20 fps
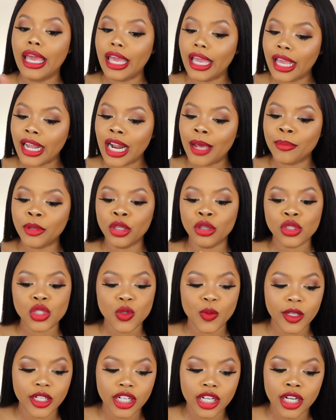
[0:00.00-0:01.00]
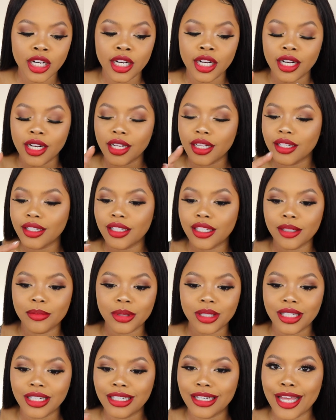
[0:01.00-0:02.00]
and i be on twitter
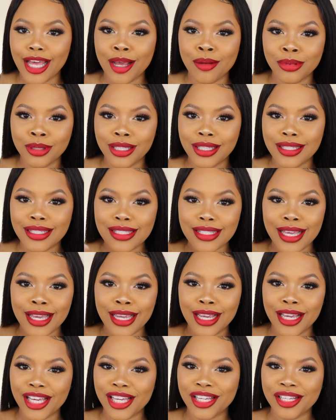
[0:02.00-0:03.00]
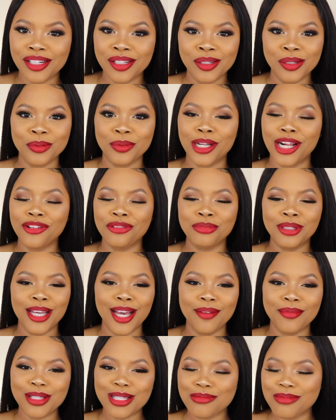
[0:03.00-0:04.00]
dibbling and dabbling saying whatever be
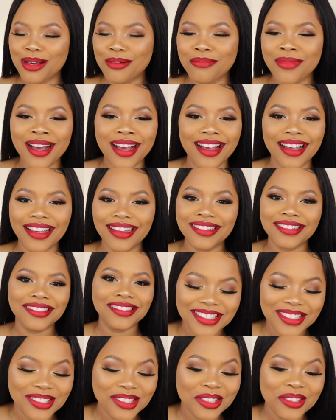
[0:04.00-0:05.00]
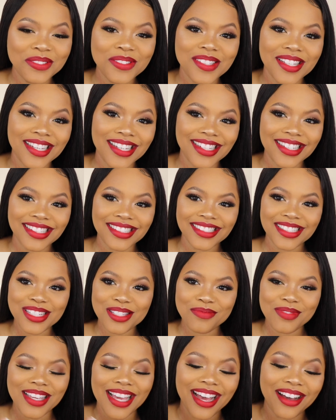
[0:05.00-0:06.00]
coming to my mind you know what i'm saying
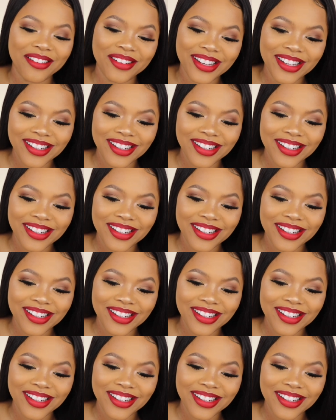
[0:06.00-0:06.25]
just be out